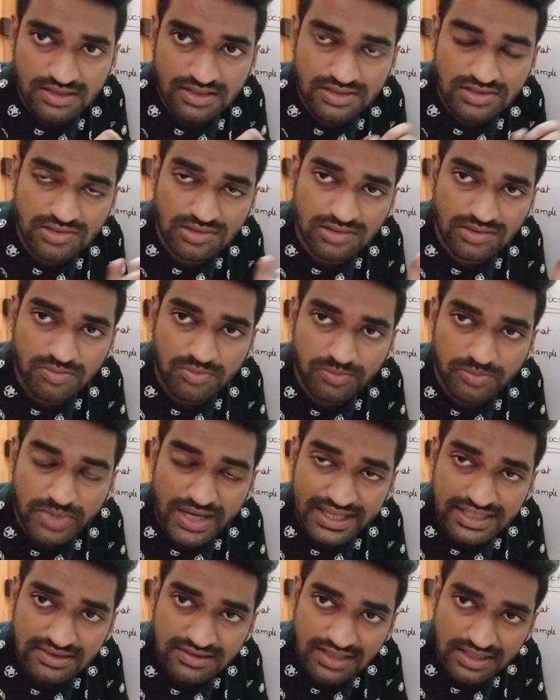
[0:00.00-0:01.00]
So
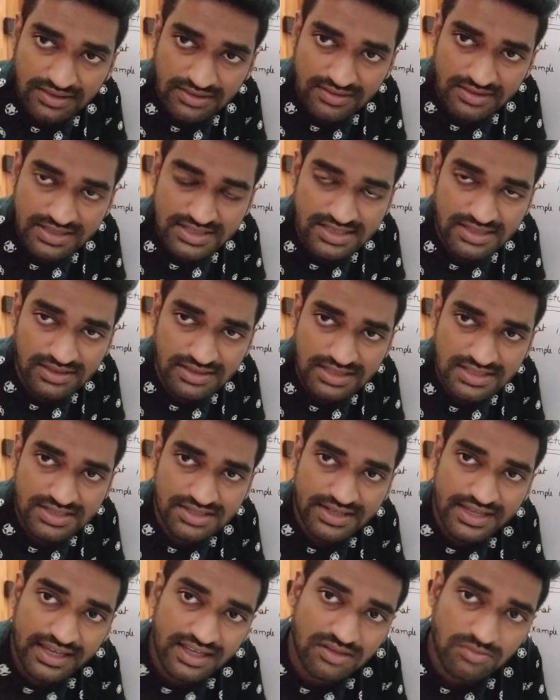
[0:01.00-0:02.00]
by that result is
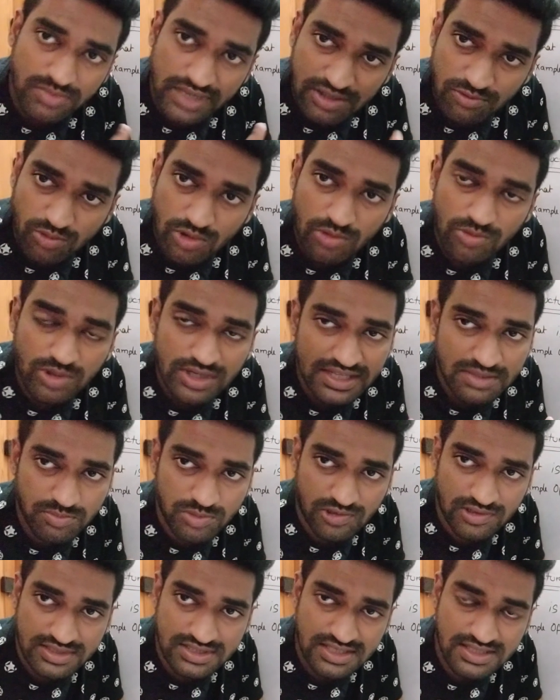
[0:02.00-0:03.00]
taken by OOD
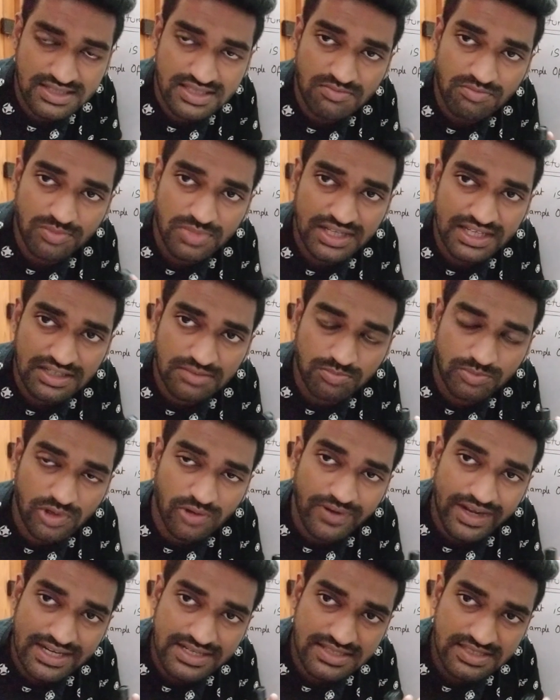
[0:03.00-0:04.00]
process. Simply it
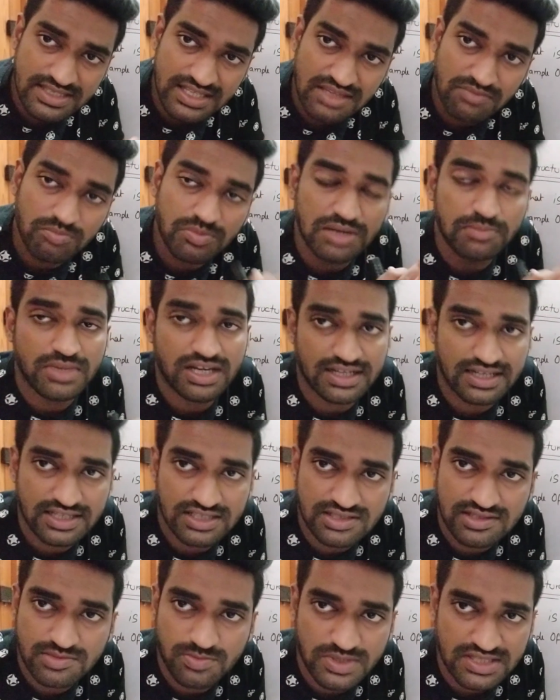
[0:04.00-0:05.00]
provides the
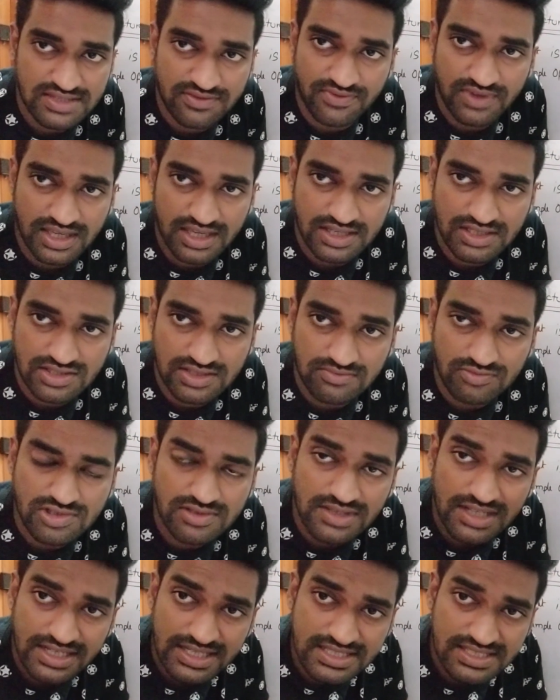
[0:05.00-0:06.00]
implementation specification.
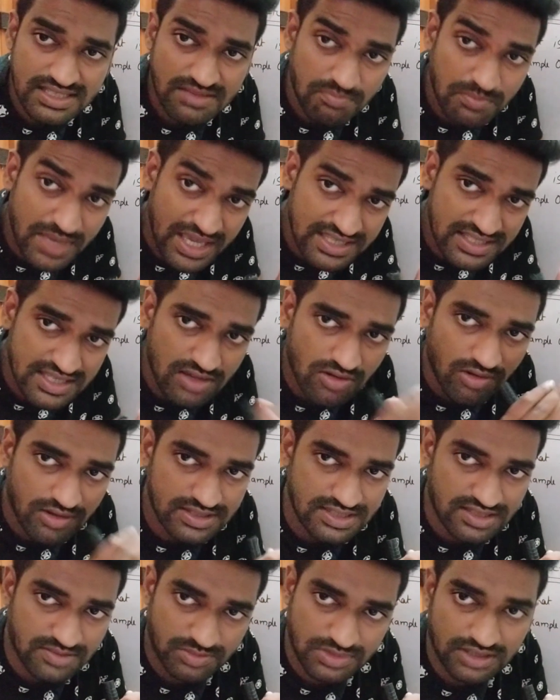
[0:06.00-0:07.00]
So that is the basic
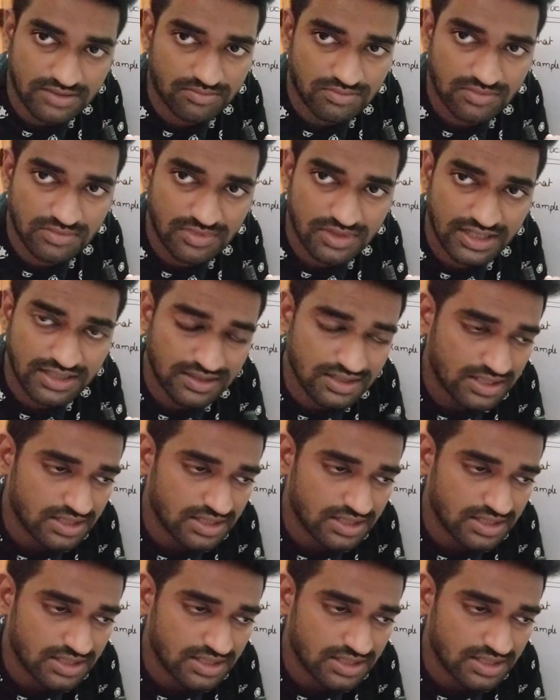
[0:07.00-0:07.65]
concept, right?